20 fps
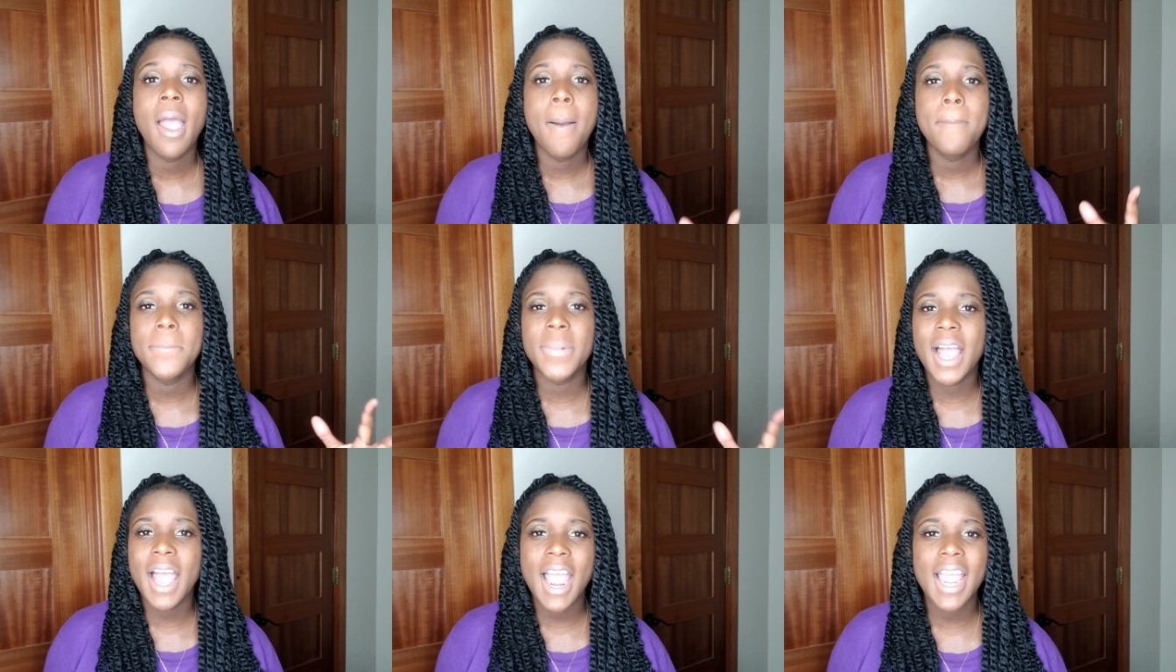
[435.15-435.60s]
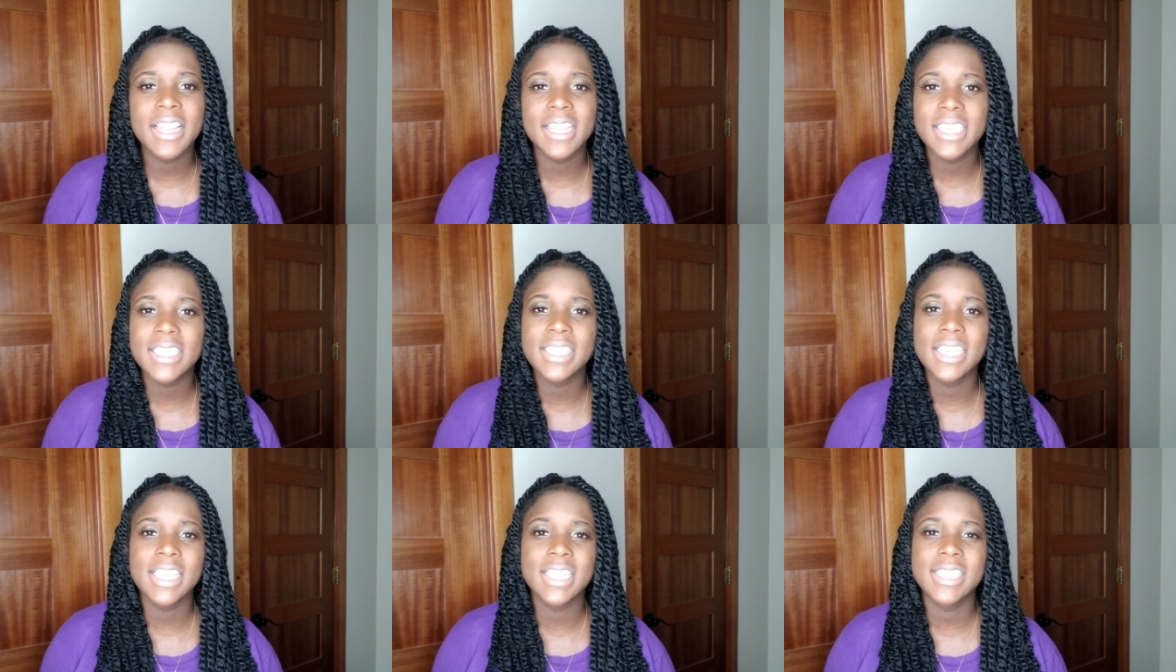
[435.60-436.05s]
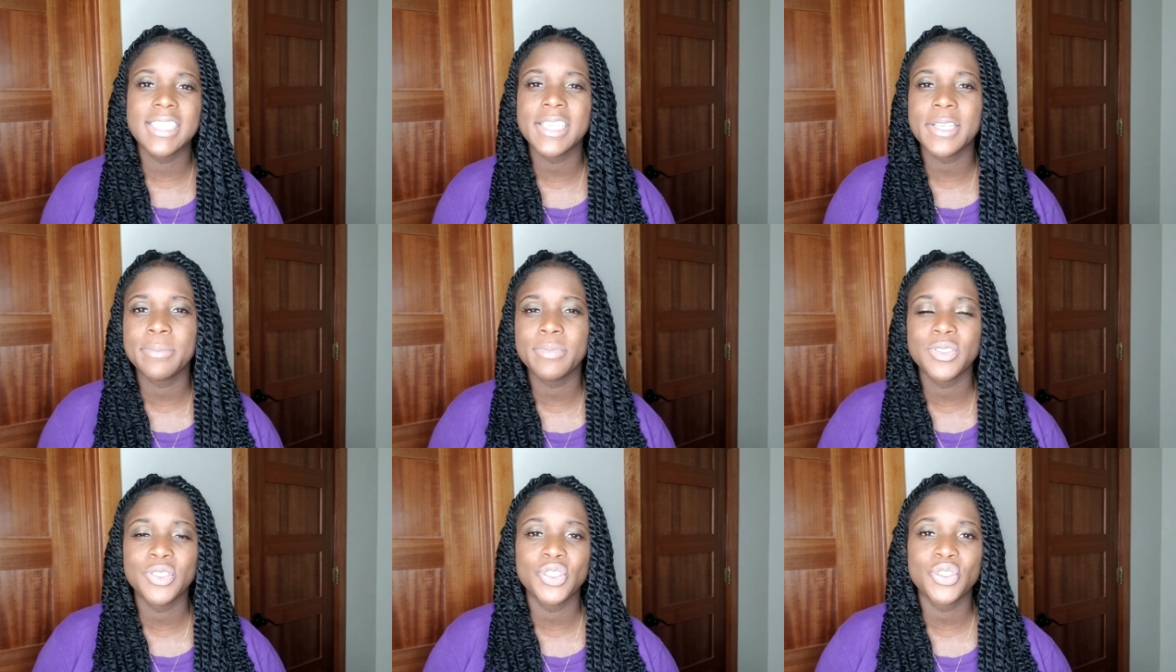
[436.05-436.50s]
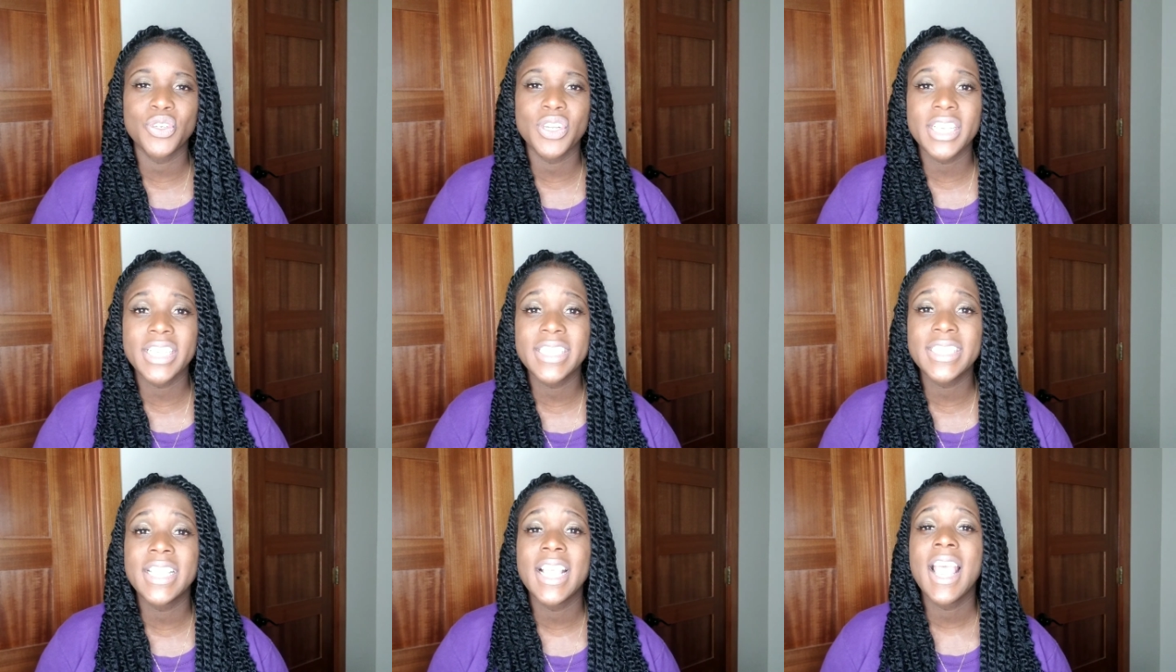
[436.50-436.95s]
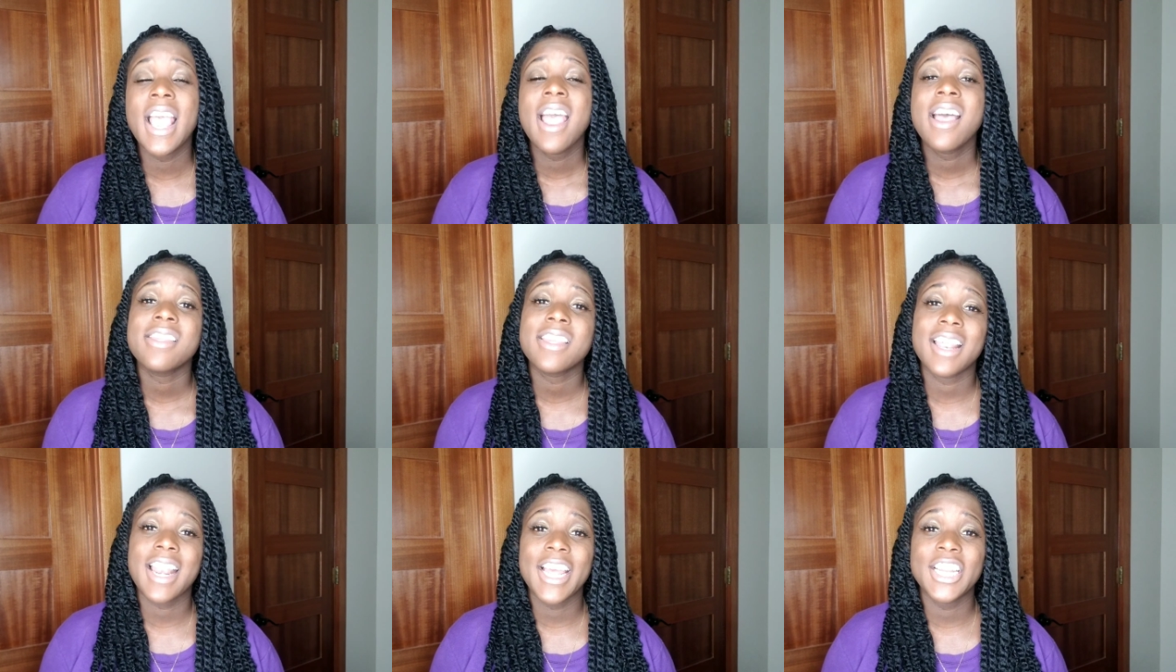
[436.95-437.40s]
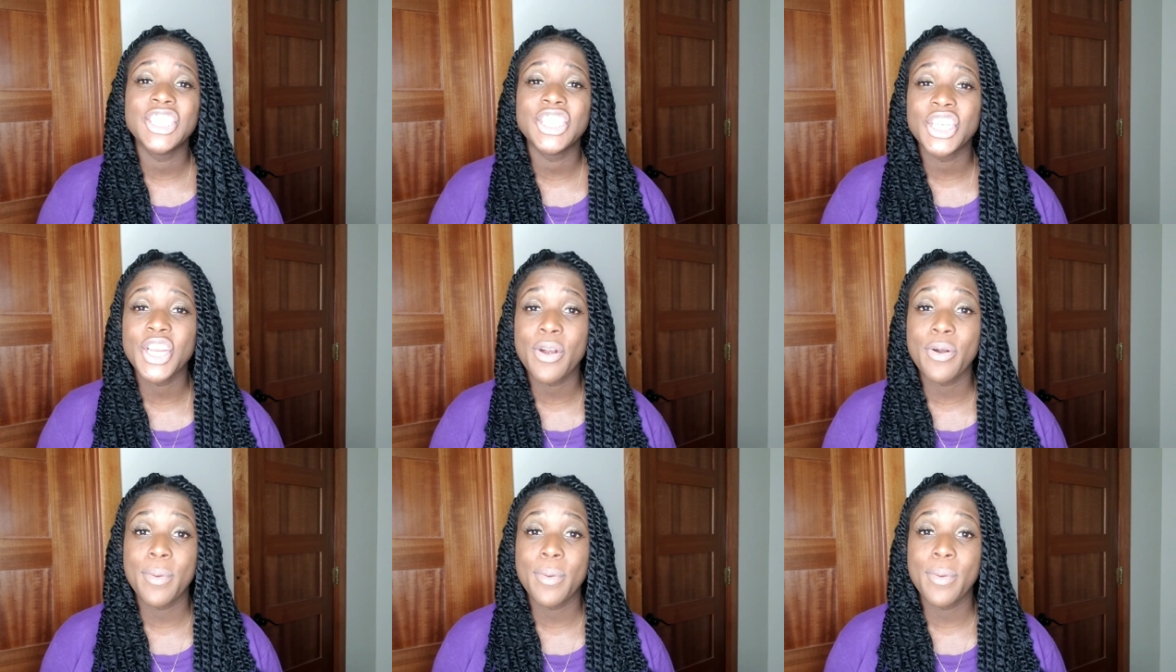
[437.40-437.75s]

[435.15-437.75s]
behind the scenes tips and tricks that I share